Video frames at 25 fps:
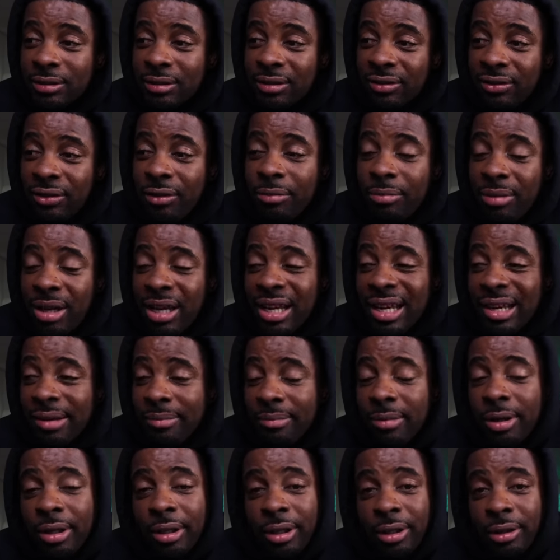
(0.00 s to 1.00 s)
from making
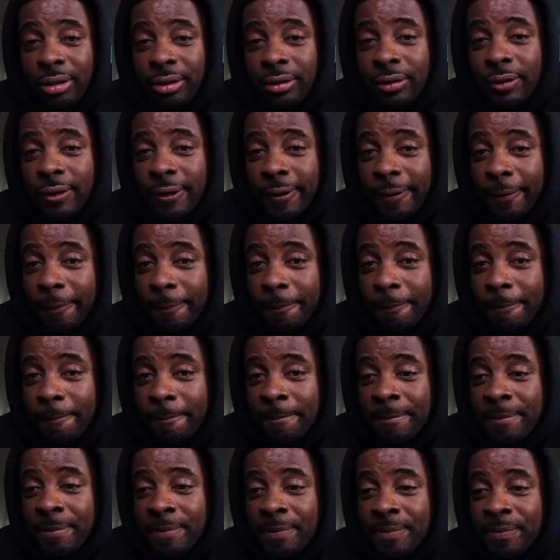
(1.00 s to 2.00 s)
money.
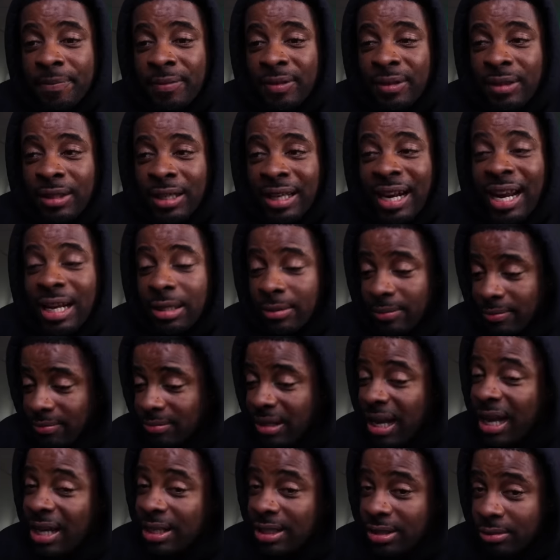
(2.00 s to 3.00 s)
Now
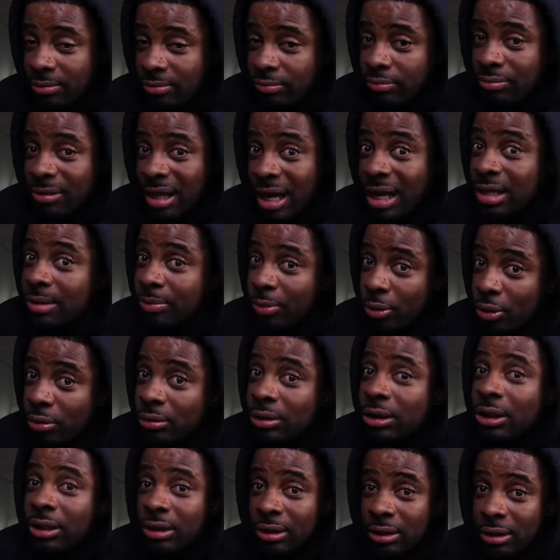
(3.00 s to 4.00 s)
that's
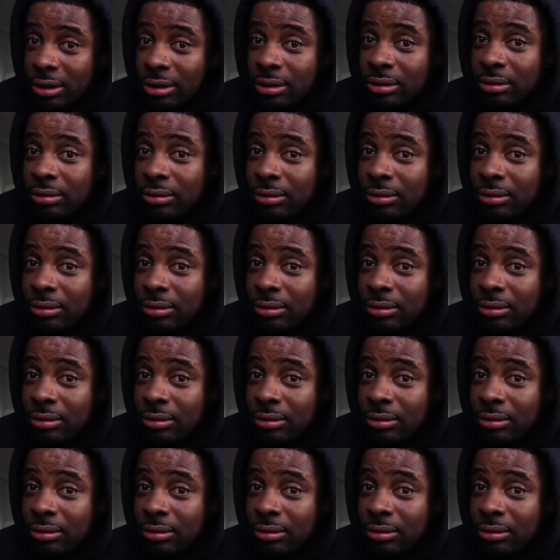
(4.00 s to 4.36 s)
protesting.